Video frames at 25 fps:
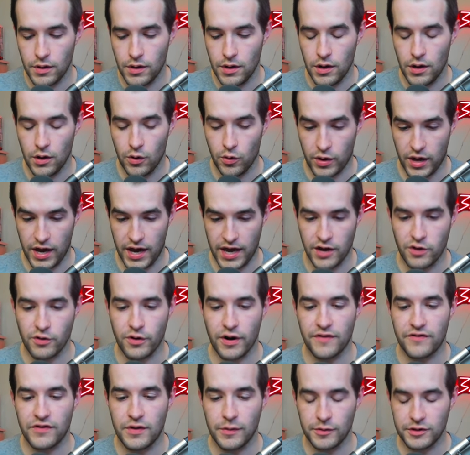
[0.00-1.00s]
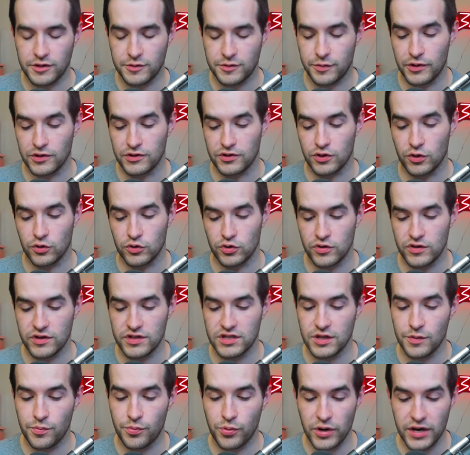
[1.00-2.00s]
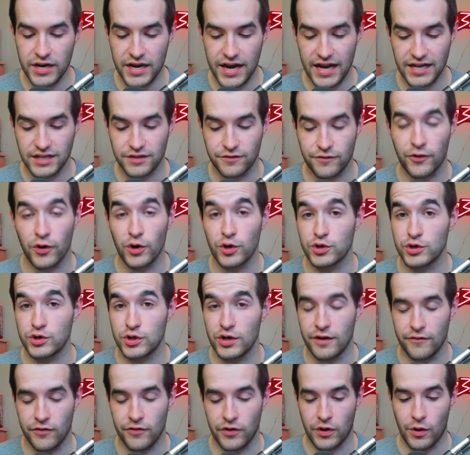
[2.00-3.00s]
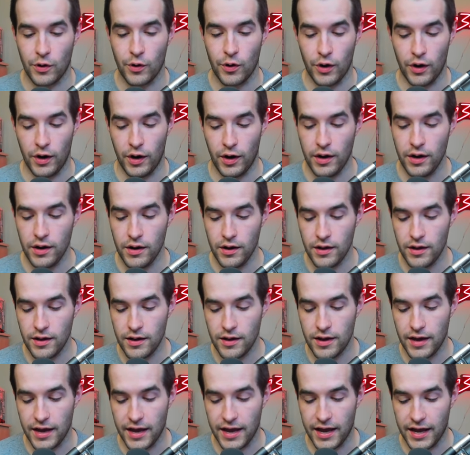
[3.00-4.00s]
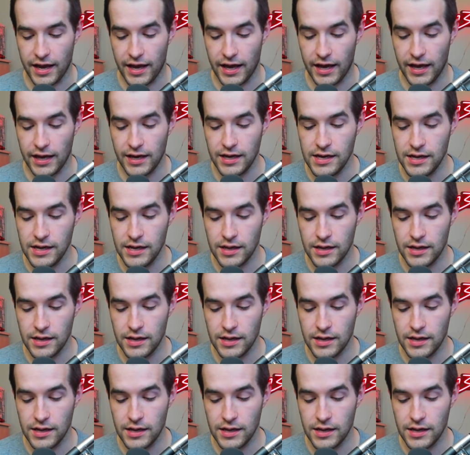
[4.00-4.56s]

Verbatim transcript: Okay, Gravekeeper Spear Soldier. This is a pretty nice version of the card. And...